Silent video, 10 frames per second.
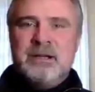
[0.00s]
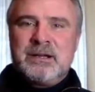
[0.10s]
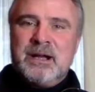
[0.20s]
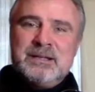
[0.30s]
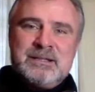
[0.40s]

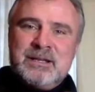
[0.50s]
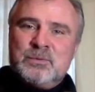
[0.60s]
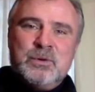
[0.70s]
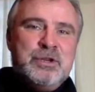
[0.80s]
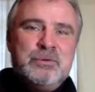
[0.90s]
God says
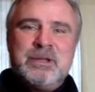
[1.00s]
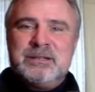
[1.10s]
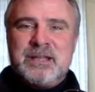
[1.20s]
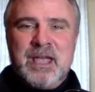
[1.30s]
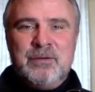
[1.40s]
when you get
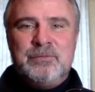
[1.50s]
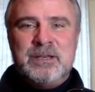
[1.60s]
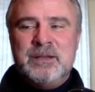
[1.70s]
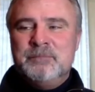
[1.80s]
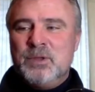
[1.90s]
to
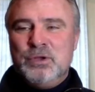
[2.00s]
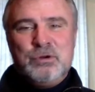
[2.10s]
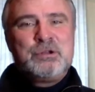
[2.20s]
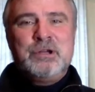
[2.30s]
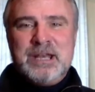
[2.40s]
heaven,
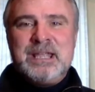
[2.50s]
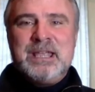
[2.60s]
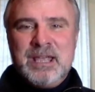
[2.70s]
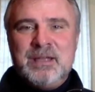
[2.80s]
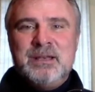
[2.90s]
you're going to
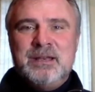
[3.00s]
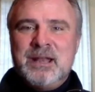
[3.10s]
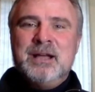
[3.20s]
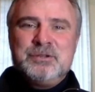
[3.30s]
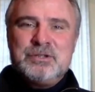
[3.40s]
get
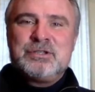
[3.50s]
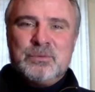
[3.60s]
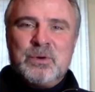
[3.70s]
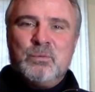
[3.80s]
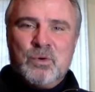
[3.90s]
not just the
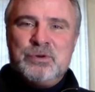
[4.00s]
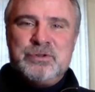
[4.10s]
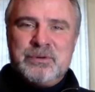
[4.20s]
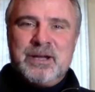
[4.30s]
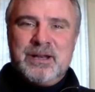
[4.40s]
reward
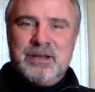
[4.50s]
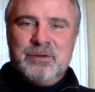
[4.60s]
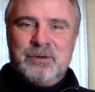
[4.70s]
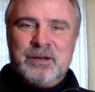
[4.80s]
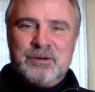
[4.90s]
you got
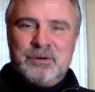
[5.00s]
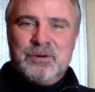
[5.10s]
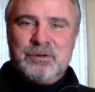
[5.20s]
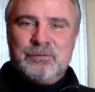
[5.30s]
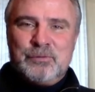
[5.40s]
here on
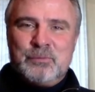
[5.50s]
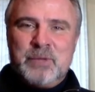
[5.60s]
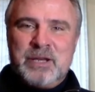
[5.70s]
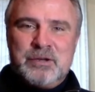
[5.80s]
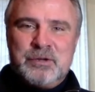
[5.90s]
earth for
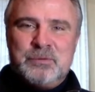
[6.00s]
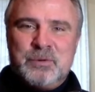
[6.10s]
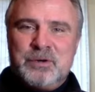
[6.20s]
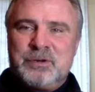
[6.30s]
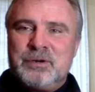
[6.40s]
being a good
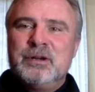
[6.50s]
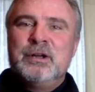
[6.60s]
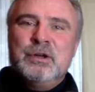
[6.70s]
worker,